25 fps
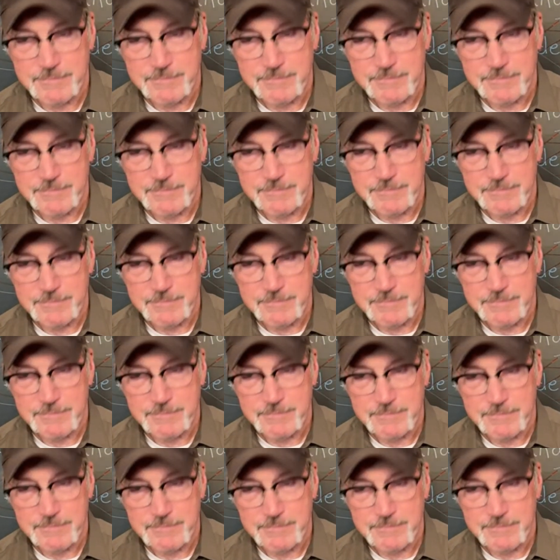Pretty
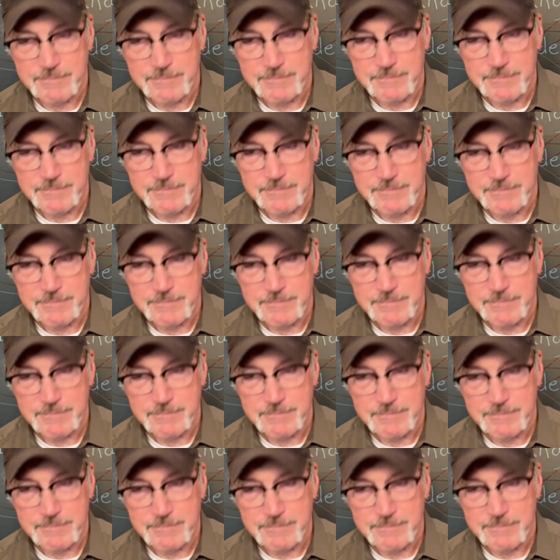simple.
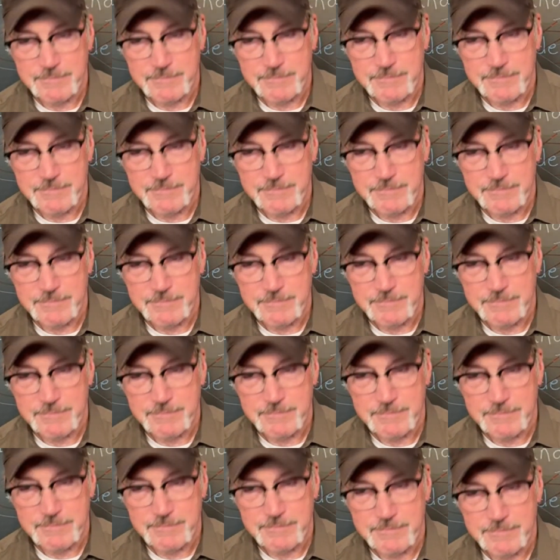That's what life's
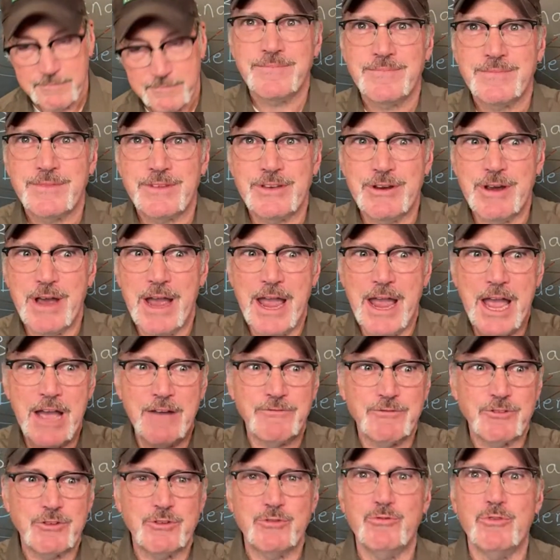about. You
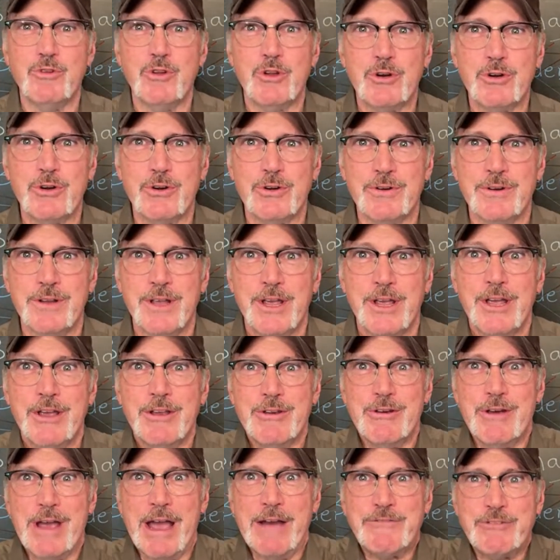have to learn.
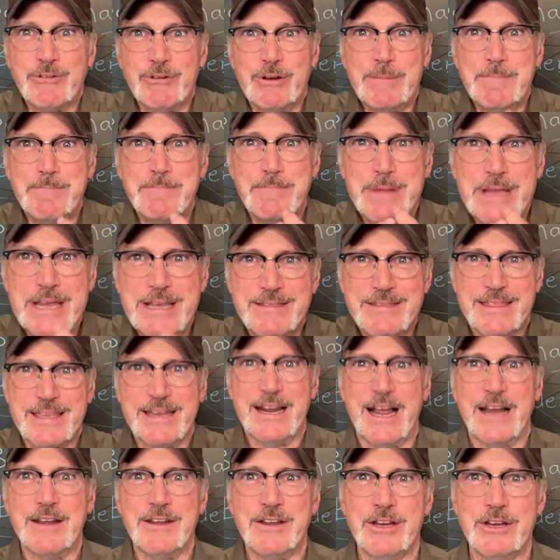You have to admit that
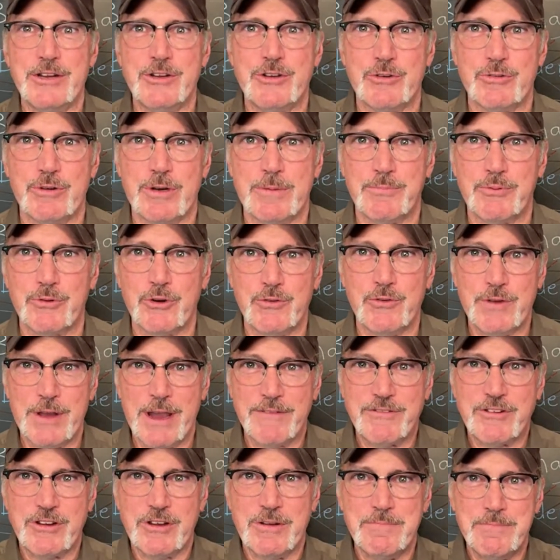I need to improve. You
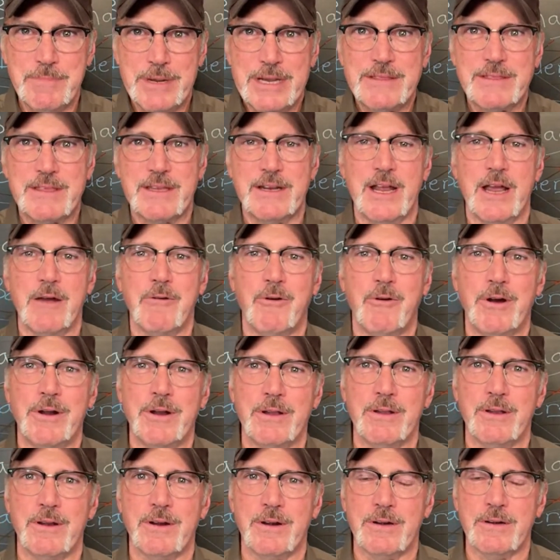have to admit that I want to
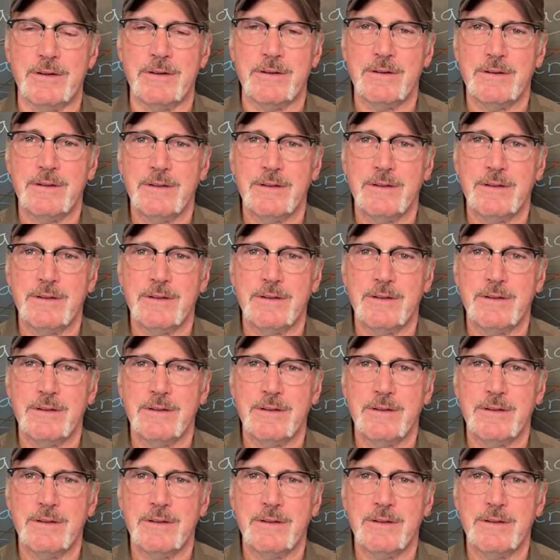learn.